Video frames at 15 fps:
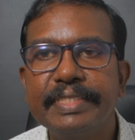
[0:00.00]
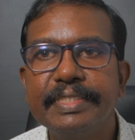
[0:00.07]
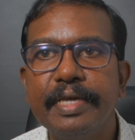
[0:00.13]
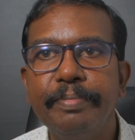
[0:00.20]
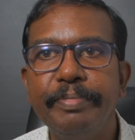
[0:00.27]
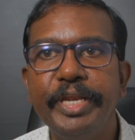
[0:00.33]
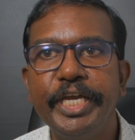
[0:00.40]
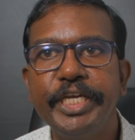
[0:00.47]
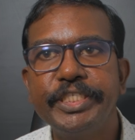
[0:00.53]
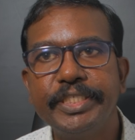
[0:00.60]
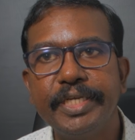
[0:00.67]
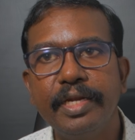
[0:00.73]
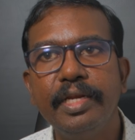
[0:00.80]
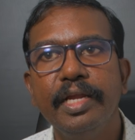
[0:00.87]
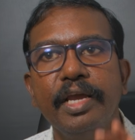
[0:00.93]

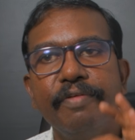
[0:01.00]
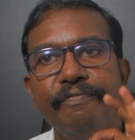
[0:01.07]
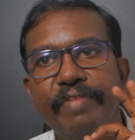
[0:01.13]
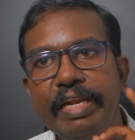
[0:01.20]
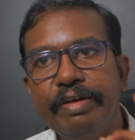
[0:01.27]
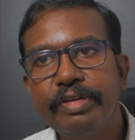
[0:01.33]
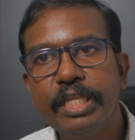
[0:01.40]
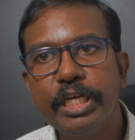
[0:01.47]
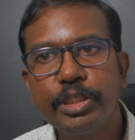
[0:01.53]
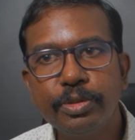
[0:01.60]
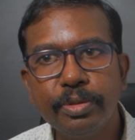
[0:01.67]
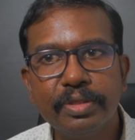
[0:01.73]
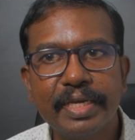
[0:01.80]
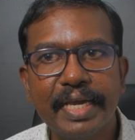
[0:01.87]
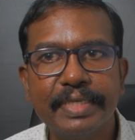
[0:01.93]
examination, whenever the
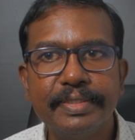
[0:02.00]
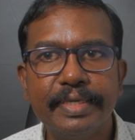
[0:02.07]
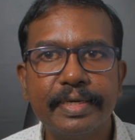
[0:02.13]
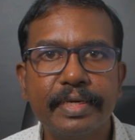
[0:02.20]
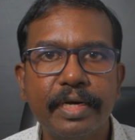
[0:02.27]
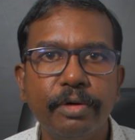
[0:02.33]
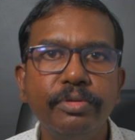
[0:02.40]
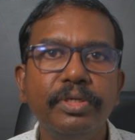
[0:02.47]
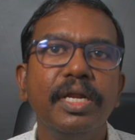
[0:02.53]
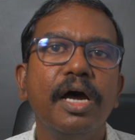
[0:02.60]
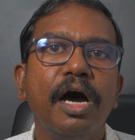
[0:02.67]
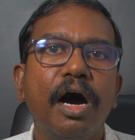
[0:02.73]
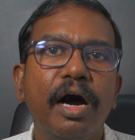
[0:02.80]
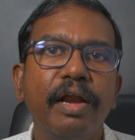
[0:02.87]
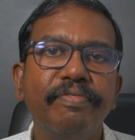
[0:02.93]
tooth has a crown,
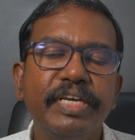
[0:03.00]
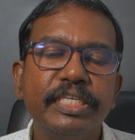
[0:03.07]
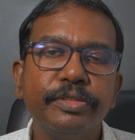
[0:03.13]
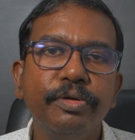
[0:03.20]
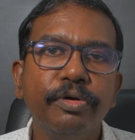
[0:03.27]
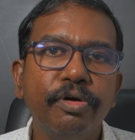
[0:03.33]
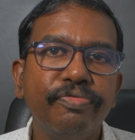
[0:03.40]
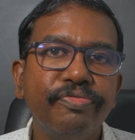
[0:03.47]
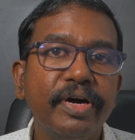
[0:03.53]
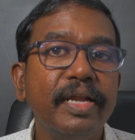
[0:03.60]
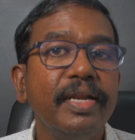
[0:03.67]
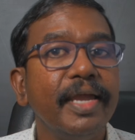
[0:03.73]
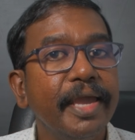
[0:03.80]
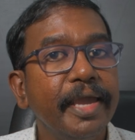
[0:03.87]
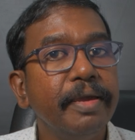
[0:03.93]
always go
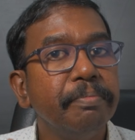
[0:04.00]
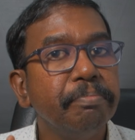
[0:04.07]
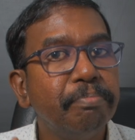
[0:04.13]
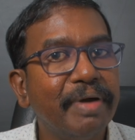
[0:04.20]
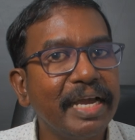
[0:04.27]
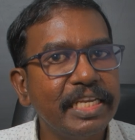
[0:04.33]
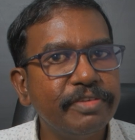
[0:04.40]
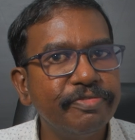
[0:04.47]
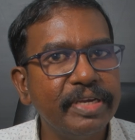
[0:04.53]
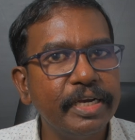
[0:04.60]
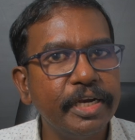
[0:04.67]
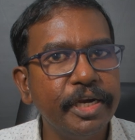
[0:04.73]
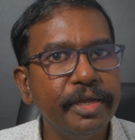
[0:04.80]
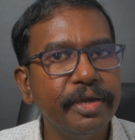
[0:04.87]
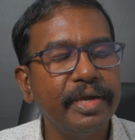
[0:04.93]
for a bite wing
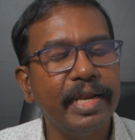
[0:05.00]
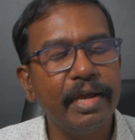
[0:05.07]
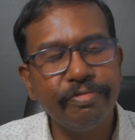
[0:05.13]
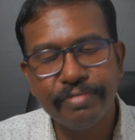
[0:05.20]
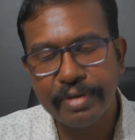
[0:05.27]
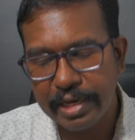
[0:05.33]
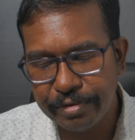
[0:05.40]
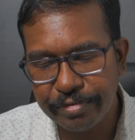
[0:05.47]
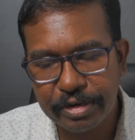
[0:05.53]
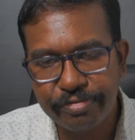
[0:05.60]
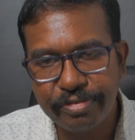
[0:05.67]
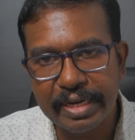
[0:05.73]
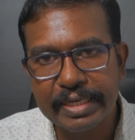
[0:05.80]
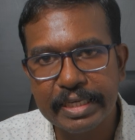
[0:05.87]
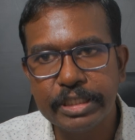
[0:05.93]
radiograph. Never
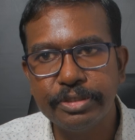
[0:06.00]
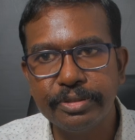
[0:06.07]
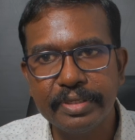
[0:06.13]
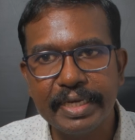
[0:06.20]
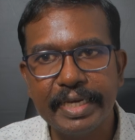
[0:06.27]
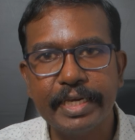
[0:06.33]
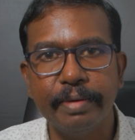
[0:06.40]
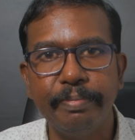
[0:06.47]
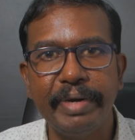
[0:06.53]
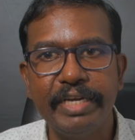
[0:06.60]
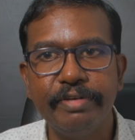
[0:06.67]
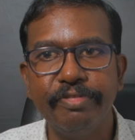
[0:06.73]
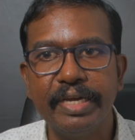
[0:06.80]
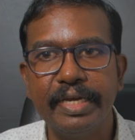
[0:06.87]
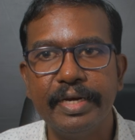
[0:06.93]
forget to take a
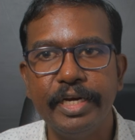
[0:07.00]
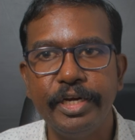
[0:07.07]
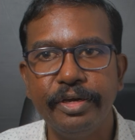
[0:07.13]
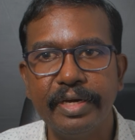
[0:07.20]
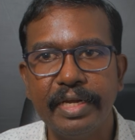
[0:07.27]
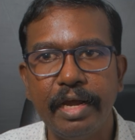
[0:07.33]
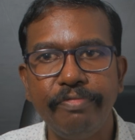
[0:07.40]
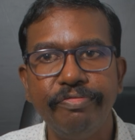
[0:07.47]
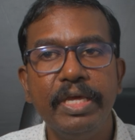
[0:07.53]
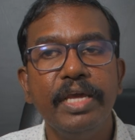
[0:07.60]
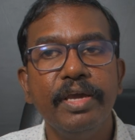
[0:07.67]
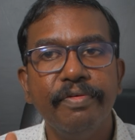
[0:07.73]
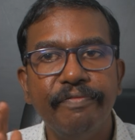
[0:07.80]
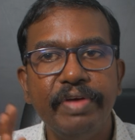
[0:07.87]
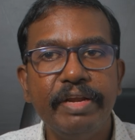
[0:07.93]
bite wing radiograph.
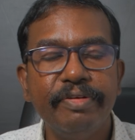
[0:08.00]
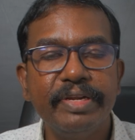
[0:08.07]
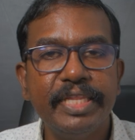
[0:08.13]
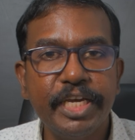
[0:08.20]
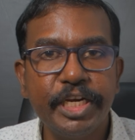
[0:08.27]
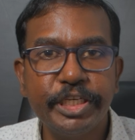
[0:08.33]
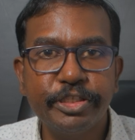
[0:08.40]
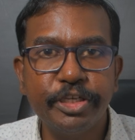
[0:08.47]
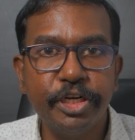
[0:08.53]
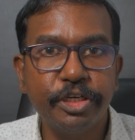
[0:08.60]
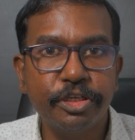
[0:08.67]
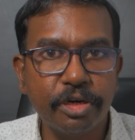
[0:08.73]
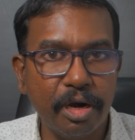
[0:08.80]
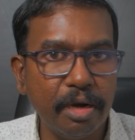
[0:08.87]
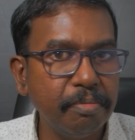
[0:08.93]
Whenever there is a
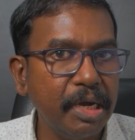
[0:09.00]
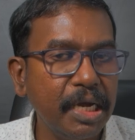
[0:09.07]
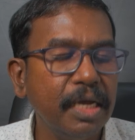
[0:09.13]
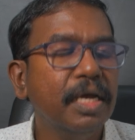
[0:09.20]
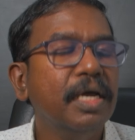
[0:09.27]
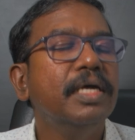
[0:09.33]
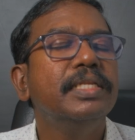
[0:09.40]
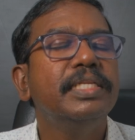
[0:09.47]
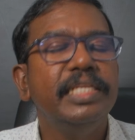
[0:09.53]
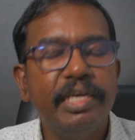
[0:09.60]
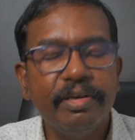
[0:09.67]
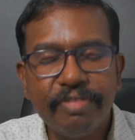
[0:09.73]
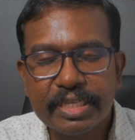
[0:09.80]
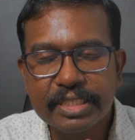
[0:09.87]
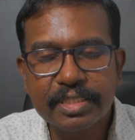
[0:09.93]
trauma,
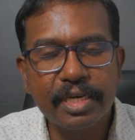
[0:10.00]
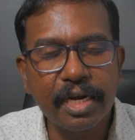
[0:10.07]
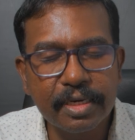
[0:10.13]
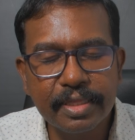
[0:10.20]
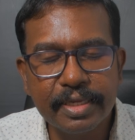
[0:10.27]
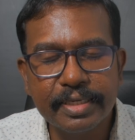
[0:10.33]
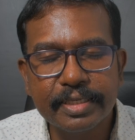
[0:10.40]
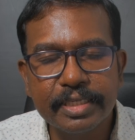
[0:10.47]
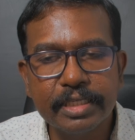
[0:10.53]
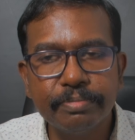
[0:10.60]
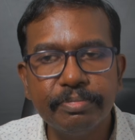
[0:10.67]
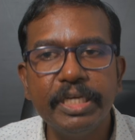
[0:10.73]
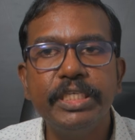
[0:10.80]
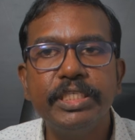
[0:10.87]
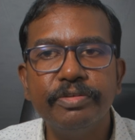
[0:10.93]
never start the
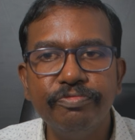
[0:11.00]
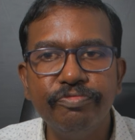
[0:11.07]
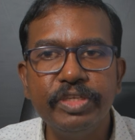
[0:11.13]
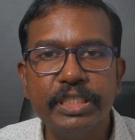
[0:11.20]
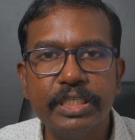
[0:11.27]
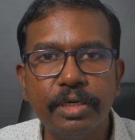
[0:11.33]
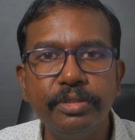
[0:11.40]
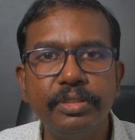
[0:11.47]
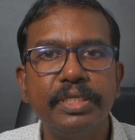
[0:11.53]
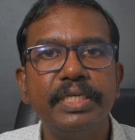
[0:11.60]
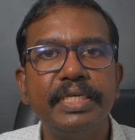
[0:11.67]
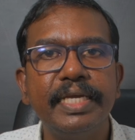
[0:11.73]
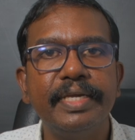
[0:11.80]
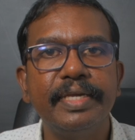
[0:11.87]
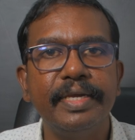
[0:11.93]
treatment without
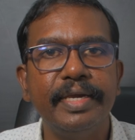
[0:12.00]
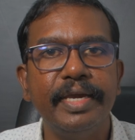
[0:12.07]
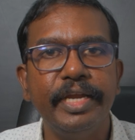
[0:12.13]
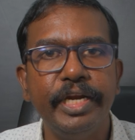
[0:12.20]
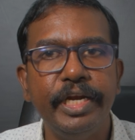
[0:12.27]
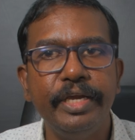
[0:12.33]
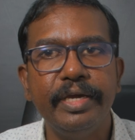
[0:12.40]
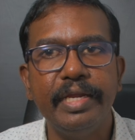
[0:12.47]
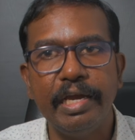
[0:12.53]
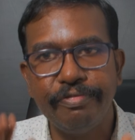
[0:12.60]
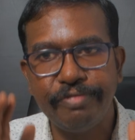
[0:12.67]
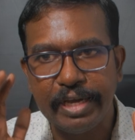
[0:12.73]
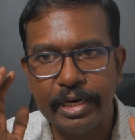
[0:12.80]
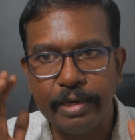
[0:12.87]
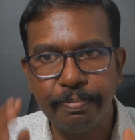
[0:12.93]
taking a
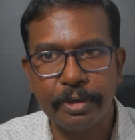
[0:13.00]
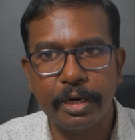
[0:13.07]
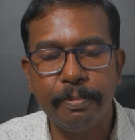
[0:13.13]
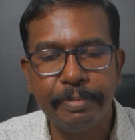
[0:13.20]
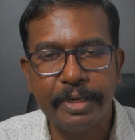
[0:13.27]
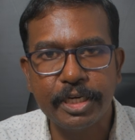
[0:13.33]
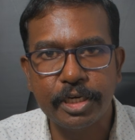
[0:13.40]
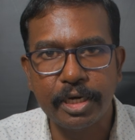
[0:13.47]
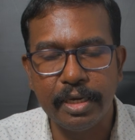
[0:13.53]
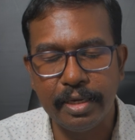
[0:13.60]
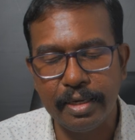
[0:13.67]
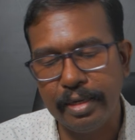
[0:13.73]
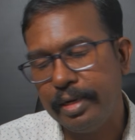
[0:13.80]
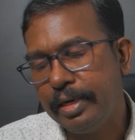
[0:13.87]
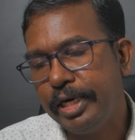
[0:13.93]
radiograph and a proper
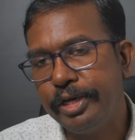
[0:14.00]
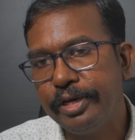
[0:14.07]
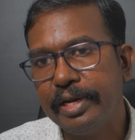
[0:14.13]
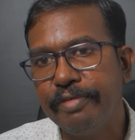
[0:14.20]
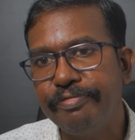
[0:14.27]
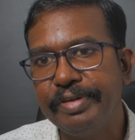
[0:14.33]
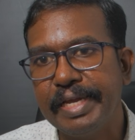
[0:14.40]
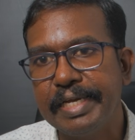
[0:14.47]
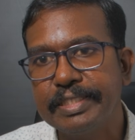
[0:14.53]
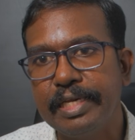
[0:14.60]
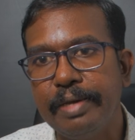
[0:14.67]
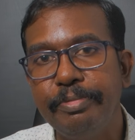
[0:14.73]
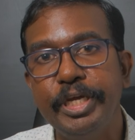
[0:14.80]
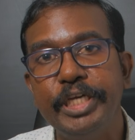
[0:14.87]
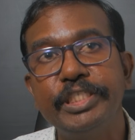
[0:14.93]
radiographic
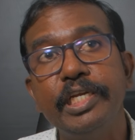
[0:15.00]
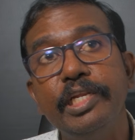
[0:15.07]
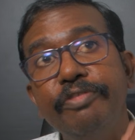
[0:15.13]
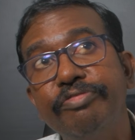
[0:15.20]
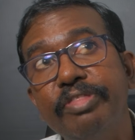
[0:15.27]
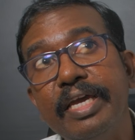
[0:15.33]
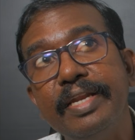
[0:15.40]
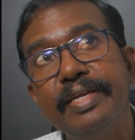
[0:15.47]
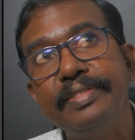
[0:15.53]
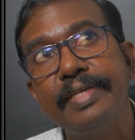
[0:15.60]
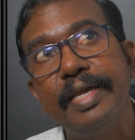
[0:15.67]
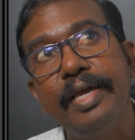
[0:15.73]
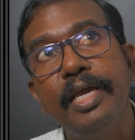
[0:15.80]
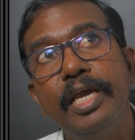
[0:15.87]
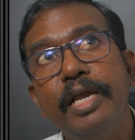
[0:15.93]
examination. If there is
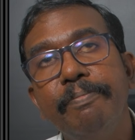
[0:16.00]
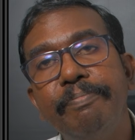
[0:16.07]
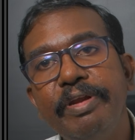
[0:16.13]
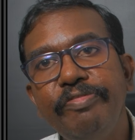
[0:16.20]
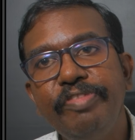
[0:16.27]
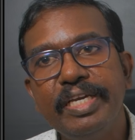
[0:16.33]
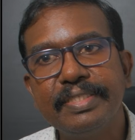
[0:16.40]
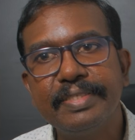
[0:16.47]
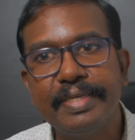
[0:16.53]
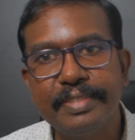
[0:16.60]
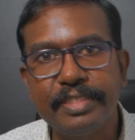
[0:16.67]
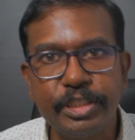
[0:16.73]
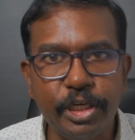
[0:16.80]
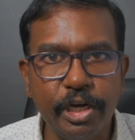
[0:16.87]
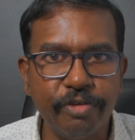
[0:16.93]
a previous
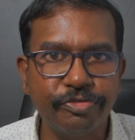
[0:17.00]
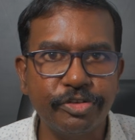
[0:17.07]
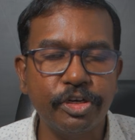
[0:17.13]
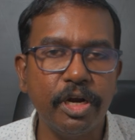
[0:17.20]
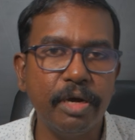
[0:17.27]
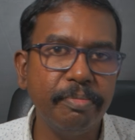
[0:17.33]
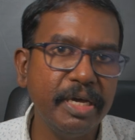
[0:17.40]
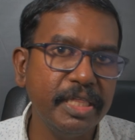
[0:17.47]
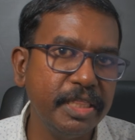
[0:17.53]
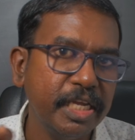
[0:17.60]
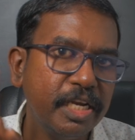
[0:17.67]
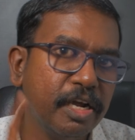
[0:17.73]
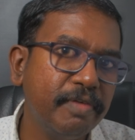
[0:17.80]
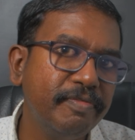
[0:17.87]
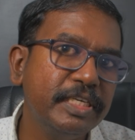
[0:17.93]
history of trauma,
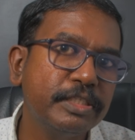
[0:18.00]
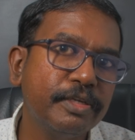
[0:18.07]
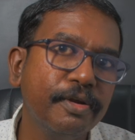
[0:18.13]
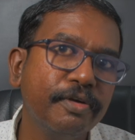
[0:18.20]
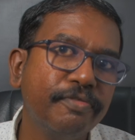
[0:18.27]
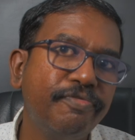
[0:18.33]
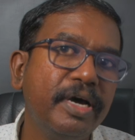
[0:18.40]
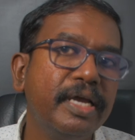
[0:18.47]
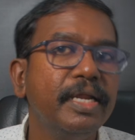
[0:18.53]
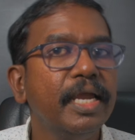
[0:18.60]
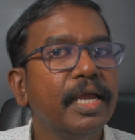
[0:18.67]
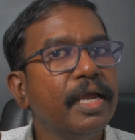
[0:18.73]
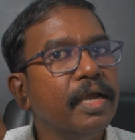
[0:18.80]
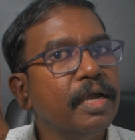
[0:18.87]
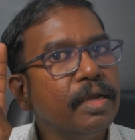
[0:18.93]
then always look for
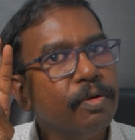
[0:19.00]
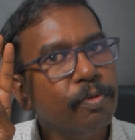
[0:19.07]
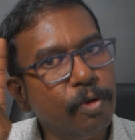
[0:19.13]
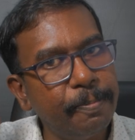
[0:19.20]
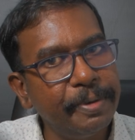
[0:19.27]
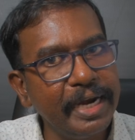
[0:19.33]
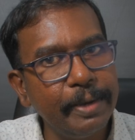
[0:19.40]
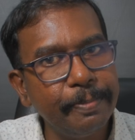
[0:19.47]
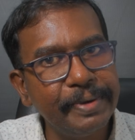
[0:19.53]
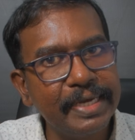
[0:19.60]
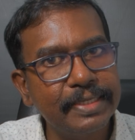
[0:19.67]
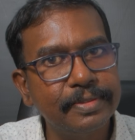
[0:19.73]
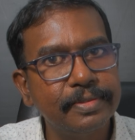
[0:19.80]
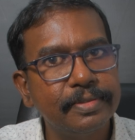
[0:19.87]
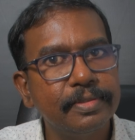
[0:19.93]
open
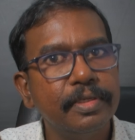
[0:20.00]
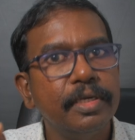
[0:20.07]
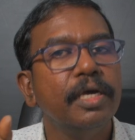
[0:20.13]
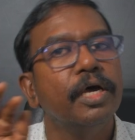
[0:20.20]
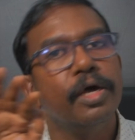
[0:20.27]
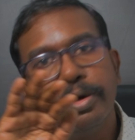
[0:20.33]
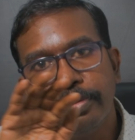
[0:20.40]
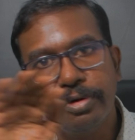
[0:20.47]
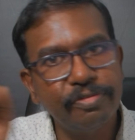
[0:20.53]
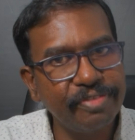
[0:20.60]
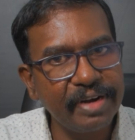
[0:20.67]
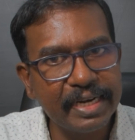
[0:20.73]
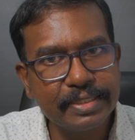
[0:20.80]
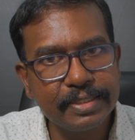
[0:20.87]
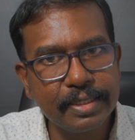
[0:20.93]
apex, root
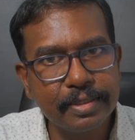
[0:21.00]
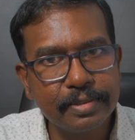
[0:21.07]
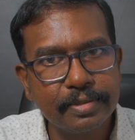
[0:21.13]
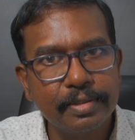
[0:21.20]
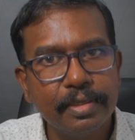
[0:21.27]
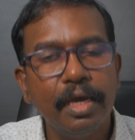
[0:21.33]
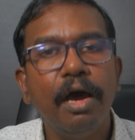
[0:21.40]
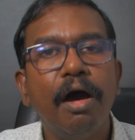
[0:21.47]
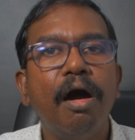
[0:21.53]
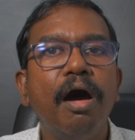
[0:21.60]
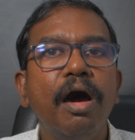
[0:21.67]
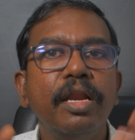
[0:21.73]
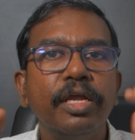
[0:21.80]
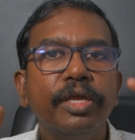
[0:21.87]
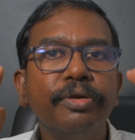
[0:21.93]
fractures,
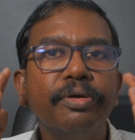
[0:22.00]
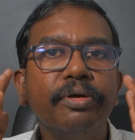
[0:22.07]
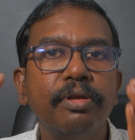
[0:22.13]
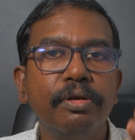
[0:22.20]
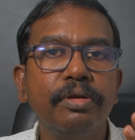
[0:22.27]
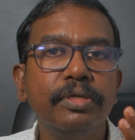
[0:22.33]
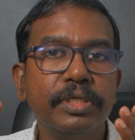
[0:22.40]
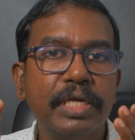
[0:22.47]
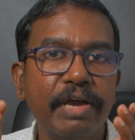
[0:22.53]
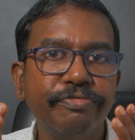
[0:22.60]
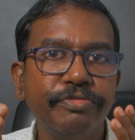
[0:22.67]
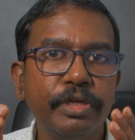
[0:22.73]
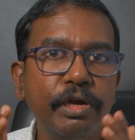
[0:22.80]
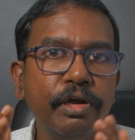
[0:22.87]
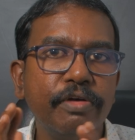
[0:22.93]
or you
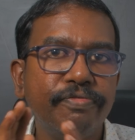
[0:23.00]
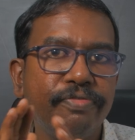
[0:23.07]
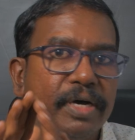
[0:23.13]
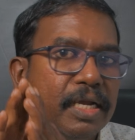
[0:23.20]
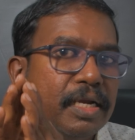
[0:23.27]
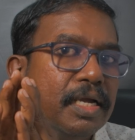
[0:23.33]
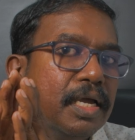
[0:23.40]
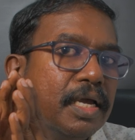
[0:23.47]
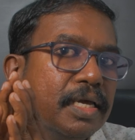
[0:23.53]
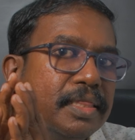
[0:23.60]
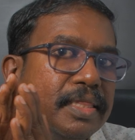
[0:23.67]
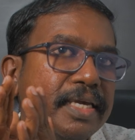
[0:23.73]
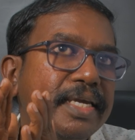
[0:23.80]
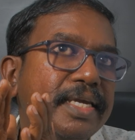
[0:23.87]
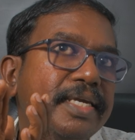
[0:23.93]
have to look for
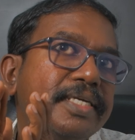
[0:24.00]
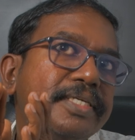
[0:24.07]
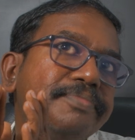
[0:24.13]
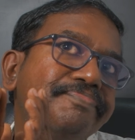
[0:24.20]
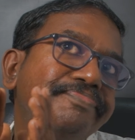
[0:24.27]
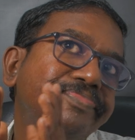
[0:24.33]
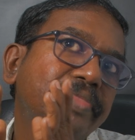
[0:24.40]
the